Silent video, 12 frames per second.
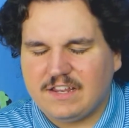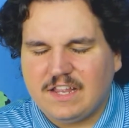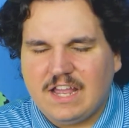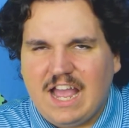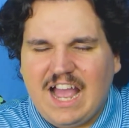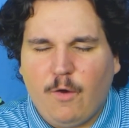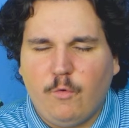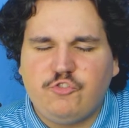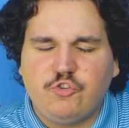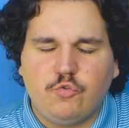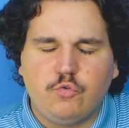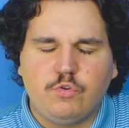how would
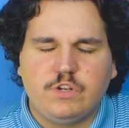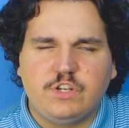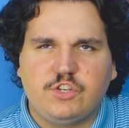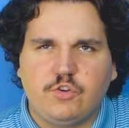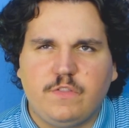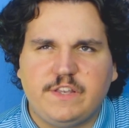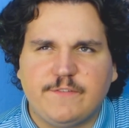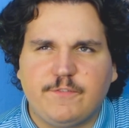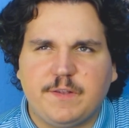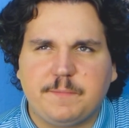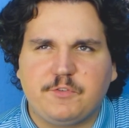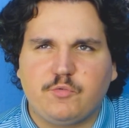you do the
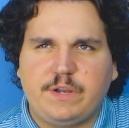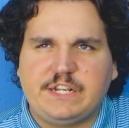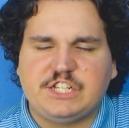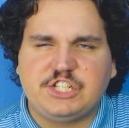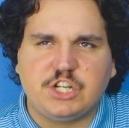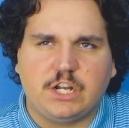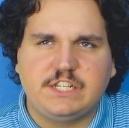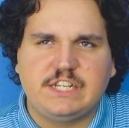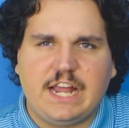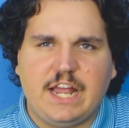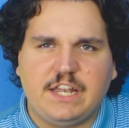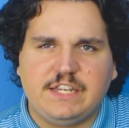difference between stunts
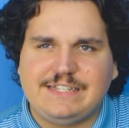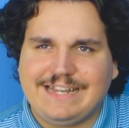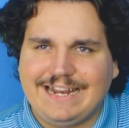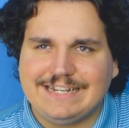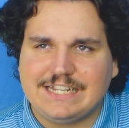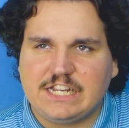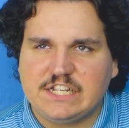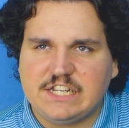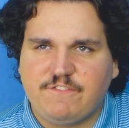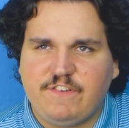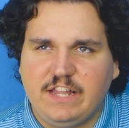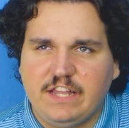and dancing? Because I
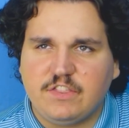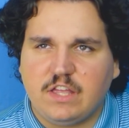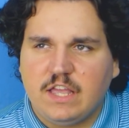feel like there